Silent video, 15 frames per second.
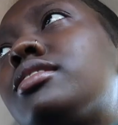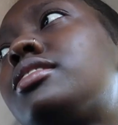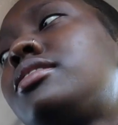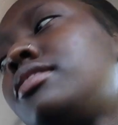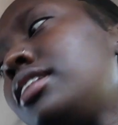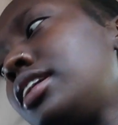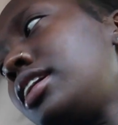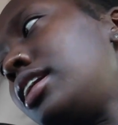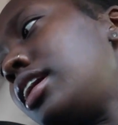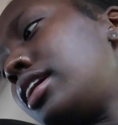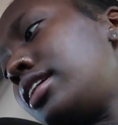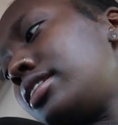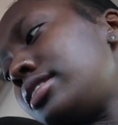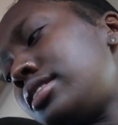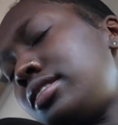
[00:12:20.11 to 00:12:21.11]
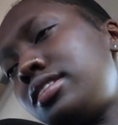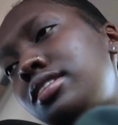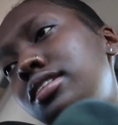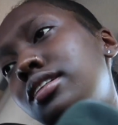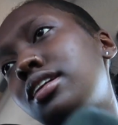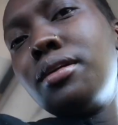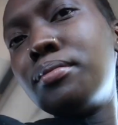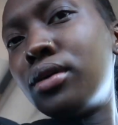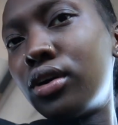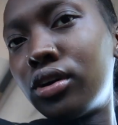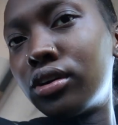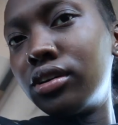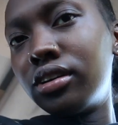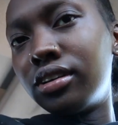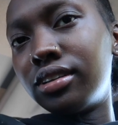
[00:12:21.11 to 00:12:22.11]
It's fucking nasty. And I'm
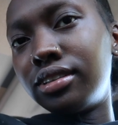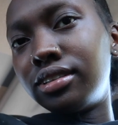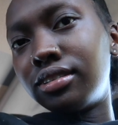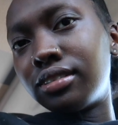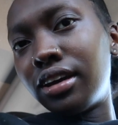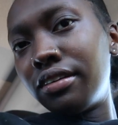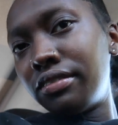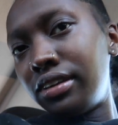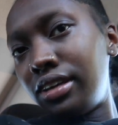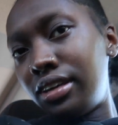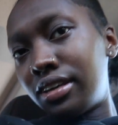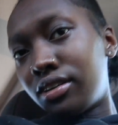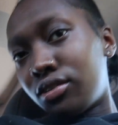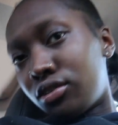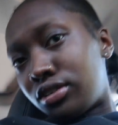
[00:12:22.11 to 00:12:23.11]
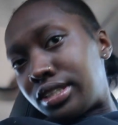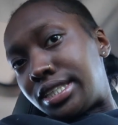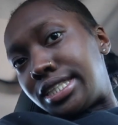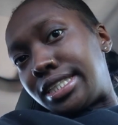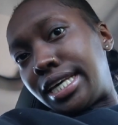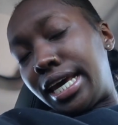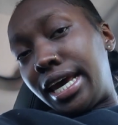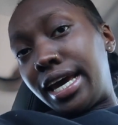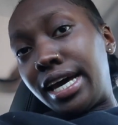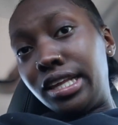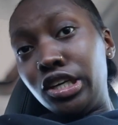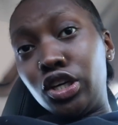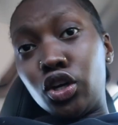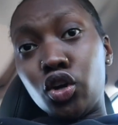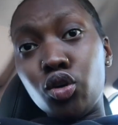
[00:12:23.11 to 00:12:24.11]
hungry, and I haven't eaten all day. I
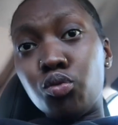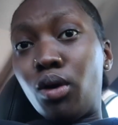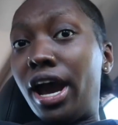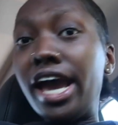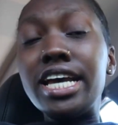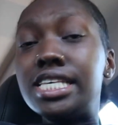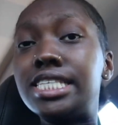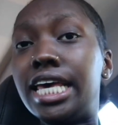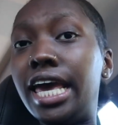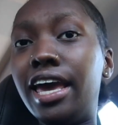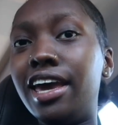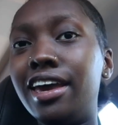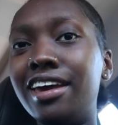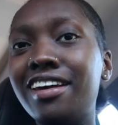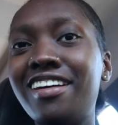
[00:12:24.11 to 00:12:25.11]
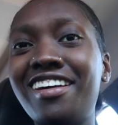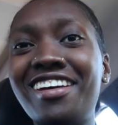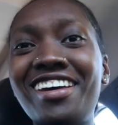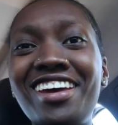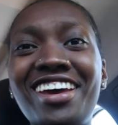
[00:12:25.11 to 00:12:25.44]
look crazy.